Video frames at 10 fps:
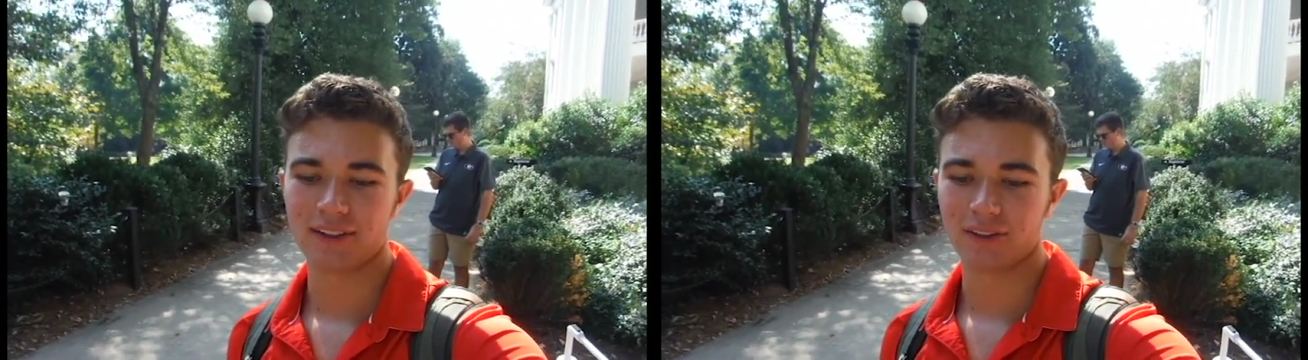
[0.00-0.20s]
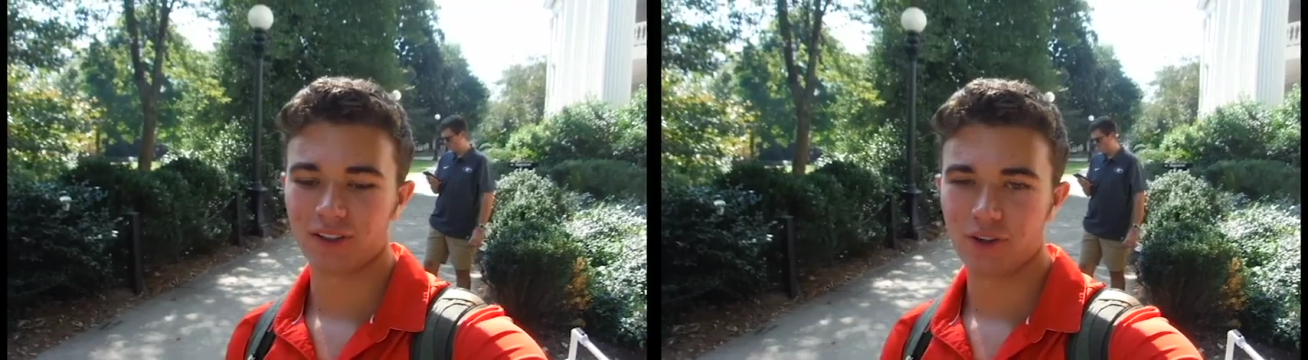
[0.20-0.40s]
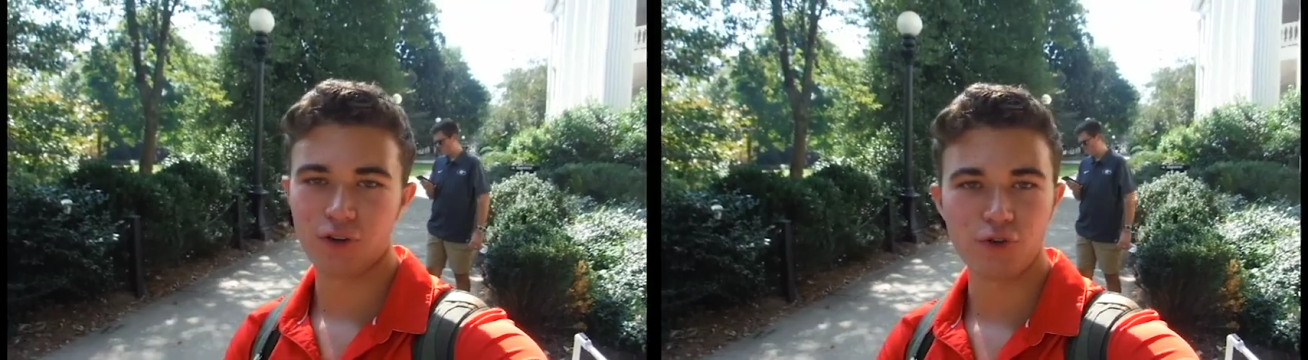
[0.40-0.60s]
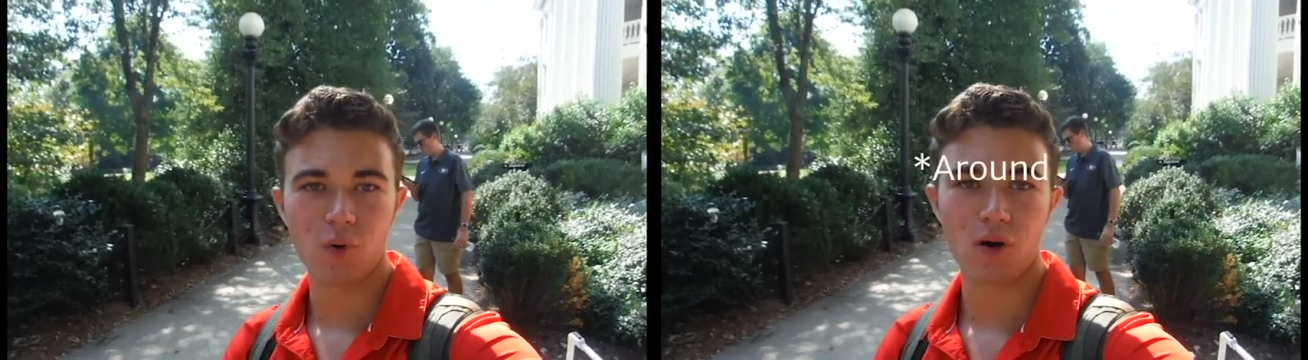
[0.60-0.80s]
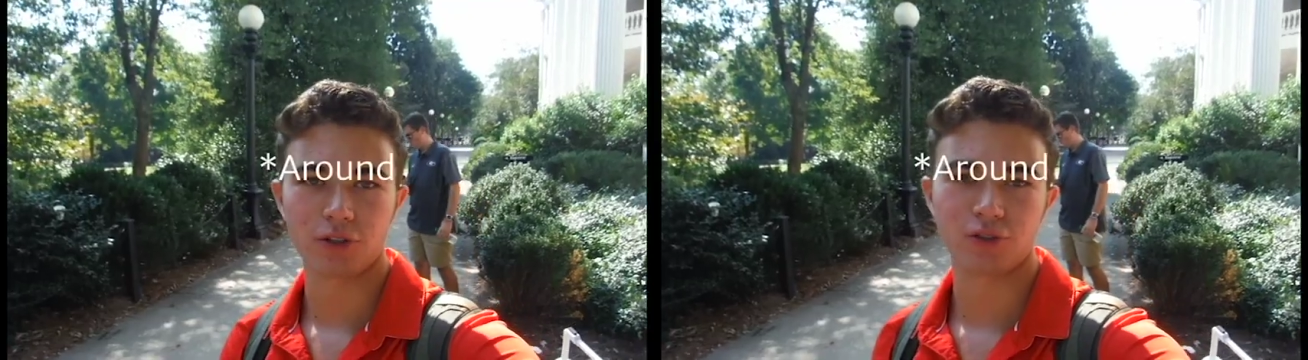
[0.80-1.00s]
and who
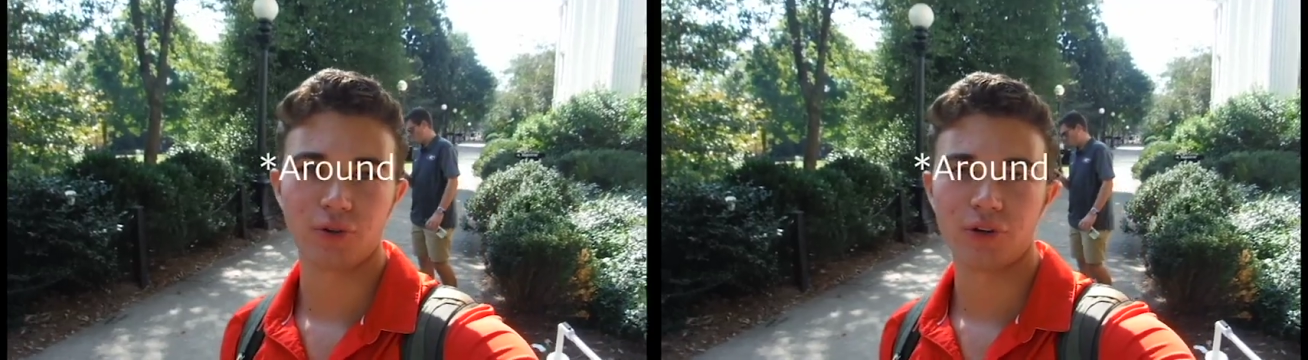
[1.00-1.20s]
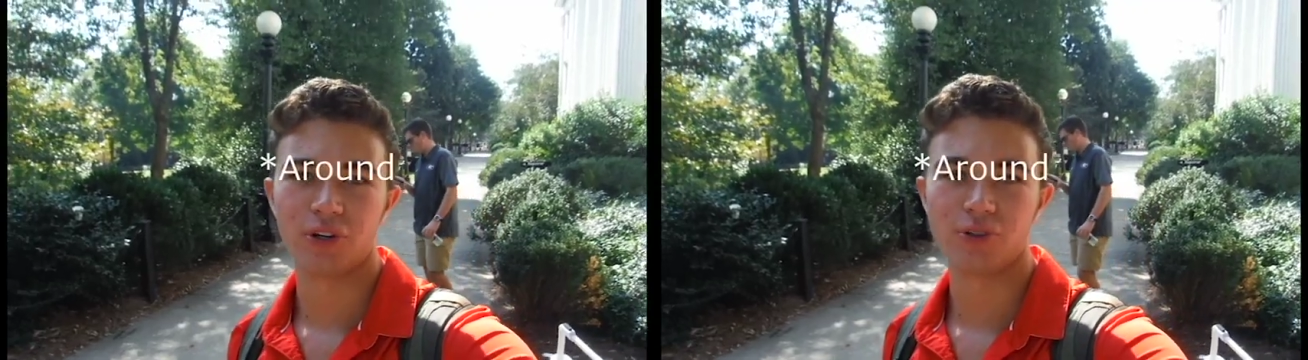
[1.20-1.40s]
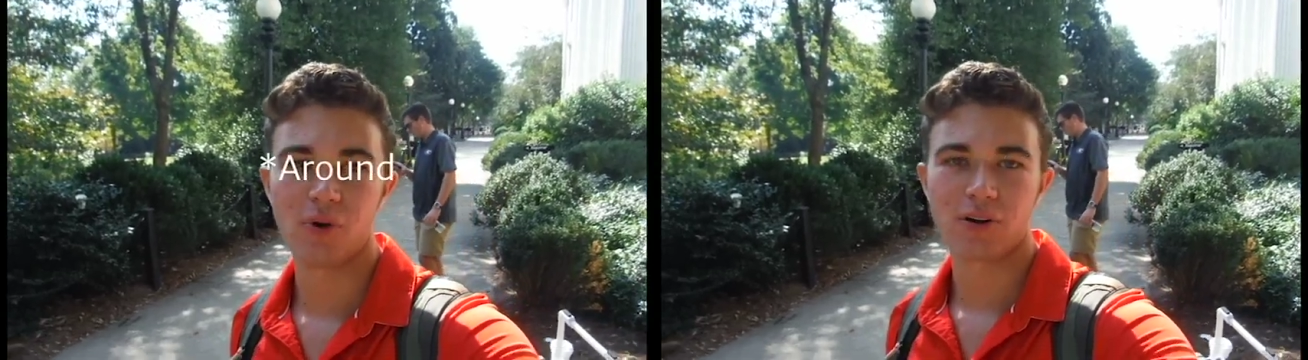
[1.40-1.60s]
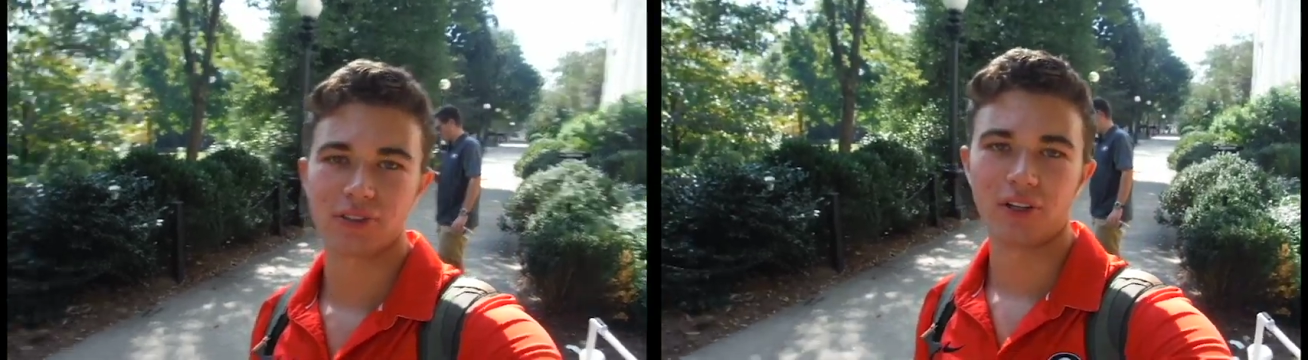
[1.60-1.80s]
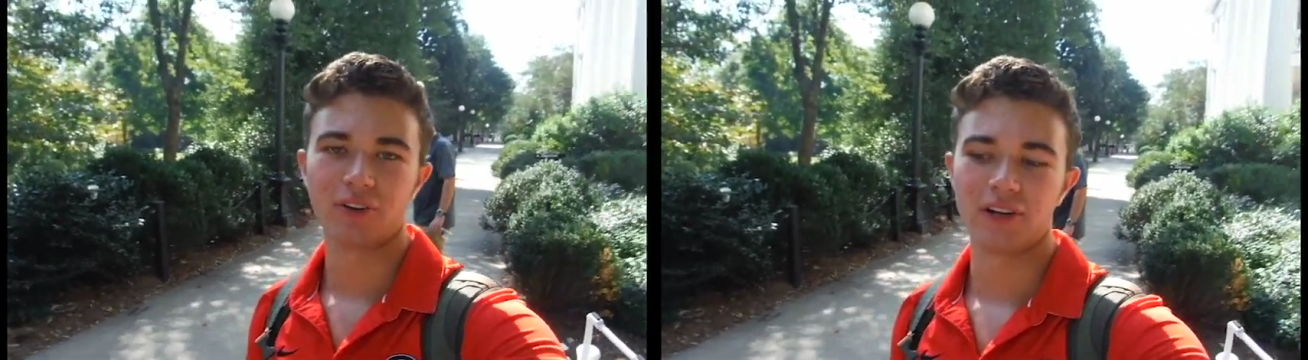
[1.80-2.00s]
walks through it and who
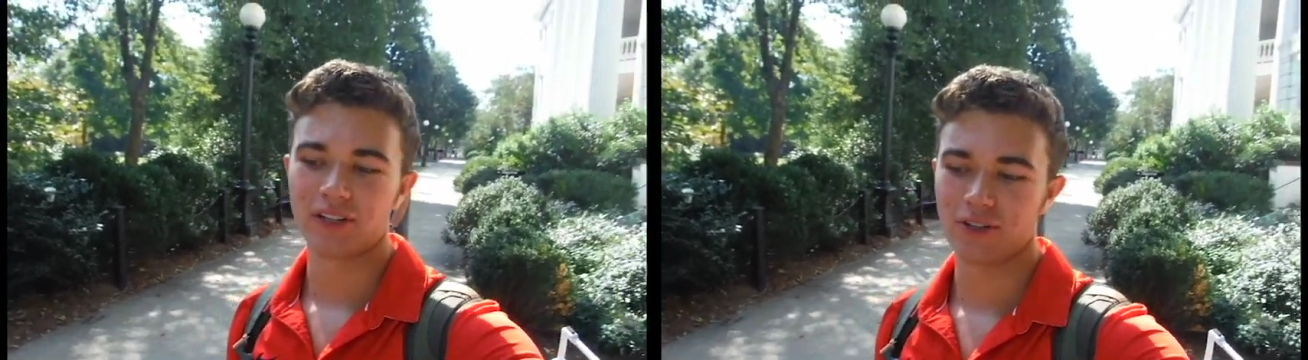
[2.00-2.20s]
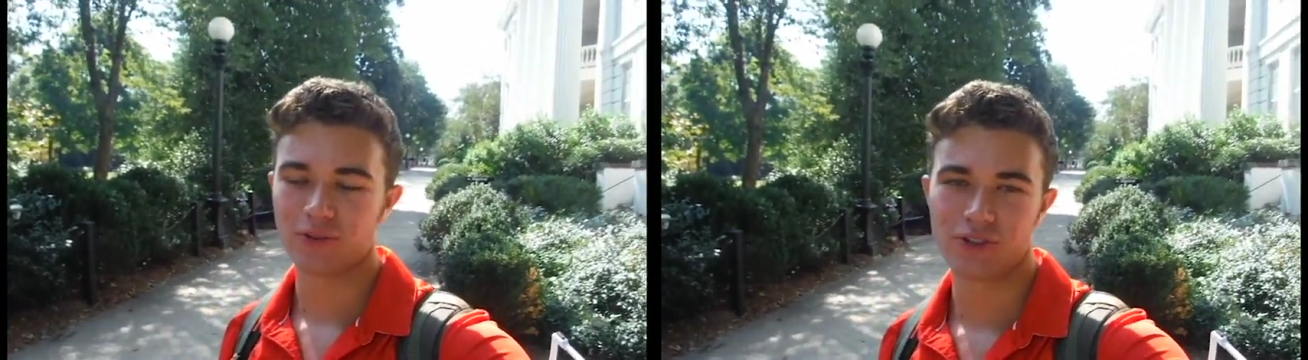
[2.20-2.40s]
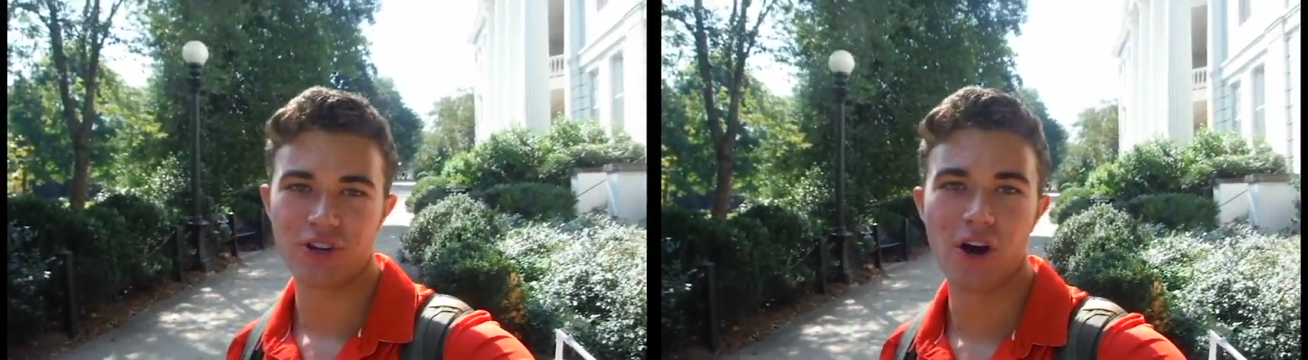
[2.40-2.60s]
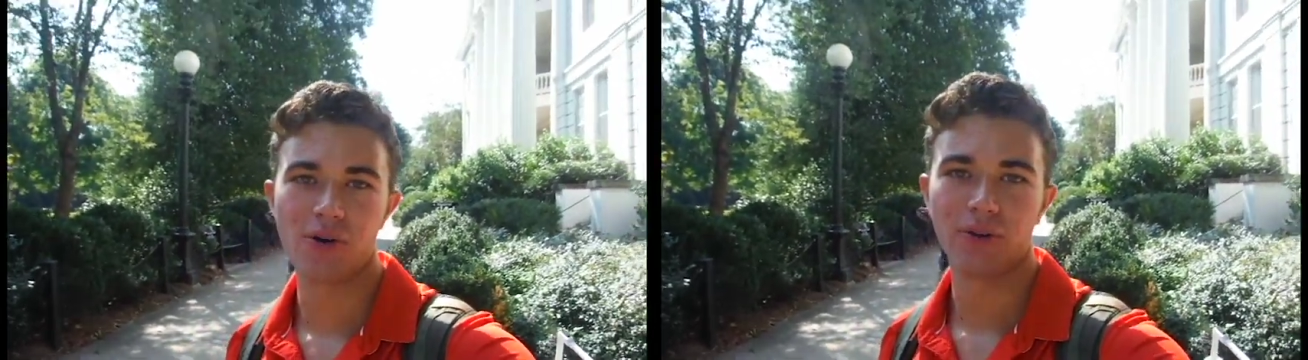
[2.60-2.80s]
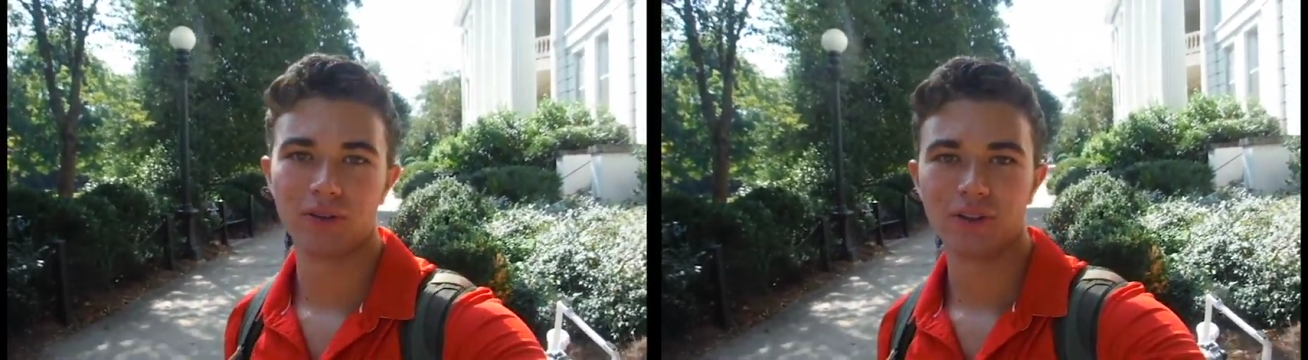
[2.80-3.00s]
walks under it, and you just know
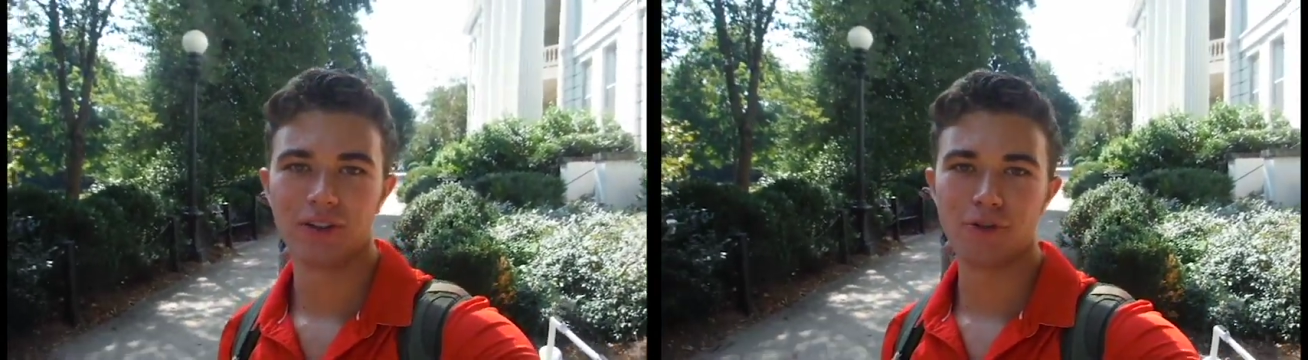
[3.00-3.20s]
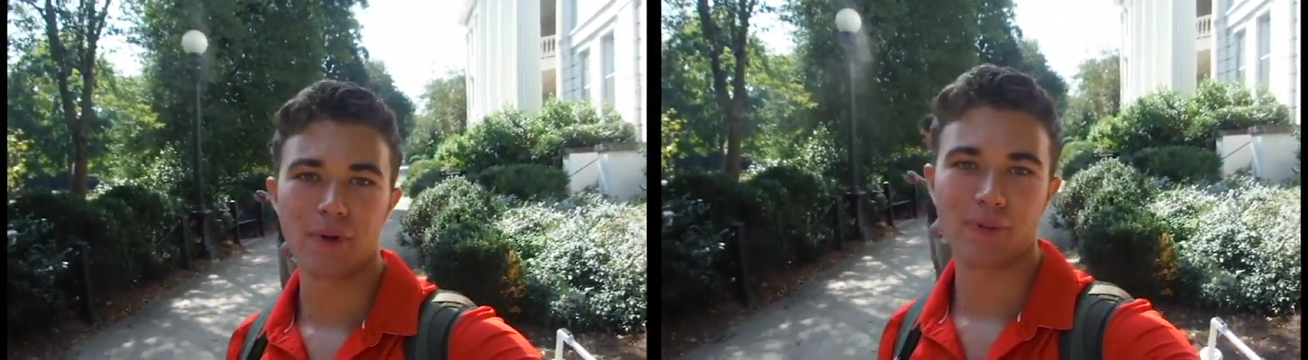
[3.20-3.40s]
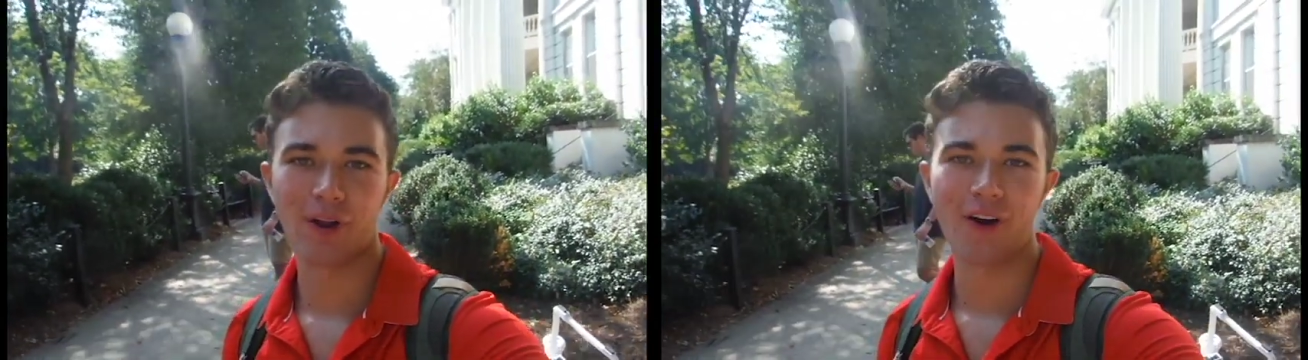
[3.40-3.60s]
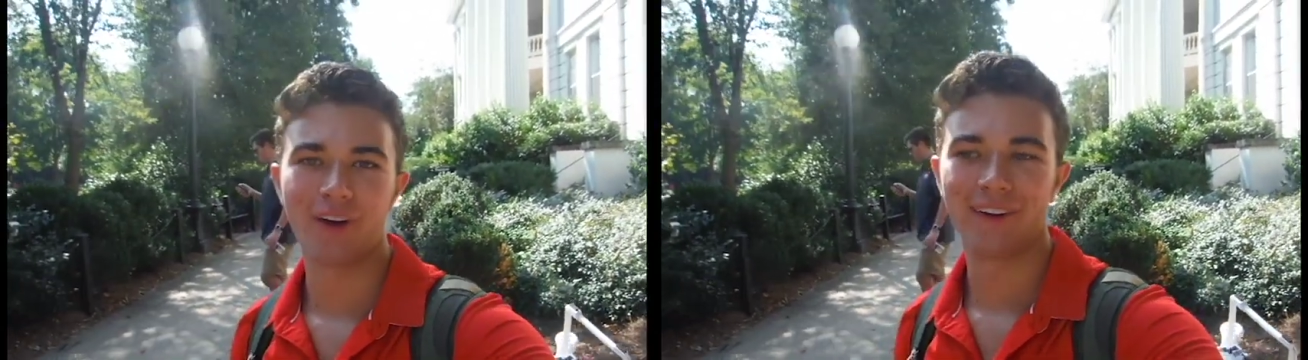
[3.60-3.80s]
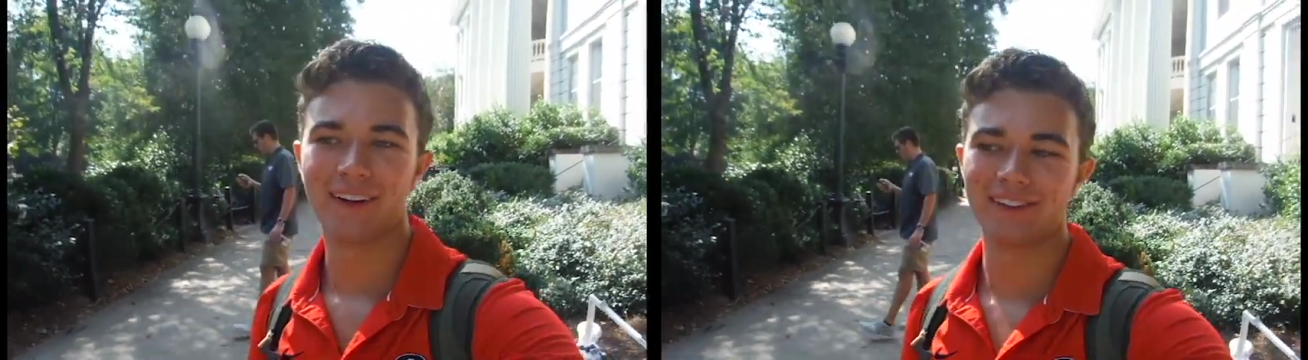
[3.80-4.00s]
who people
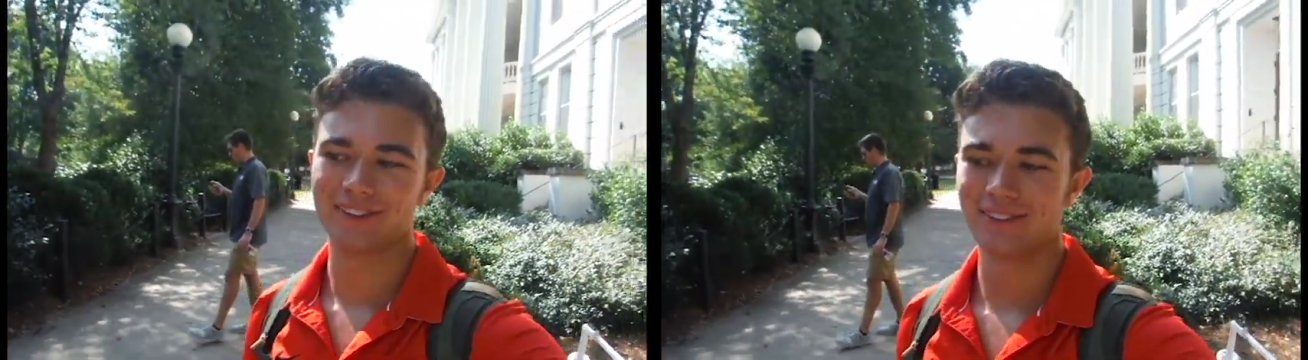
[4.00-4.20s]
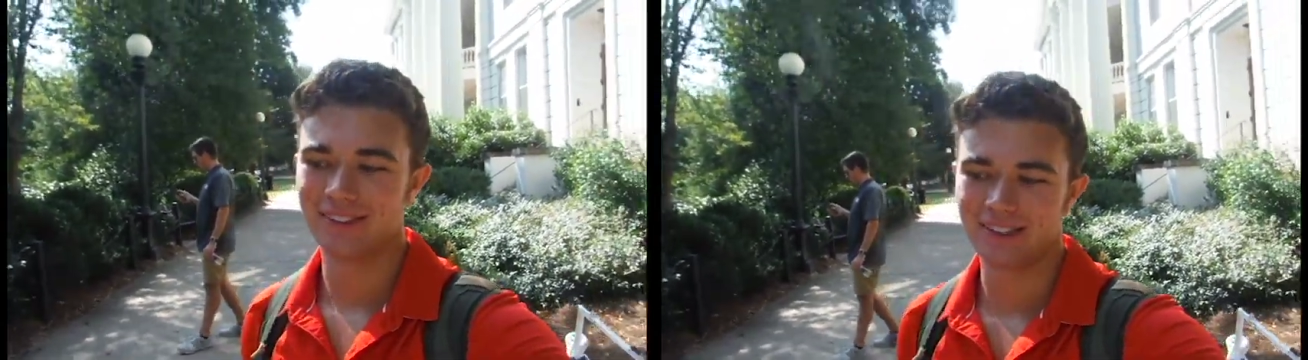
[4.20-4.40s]
are. It's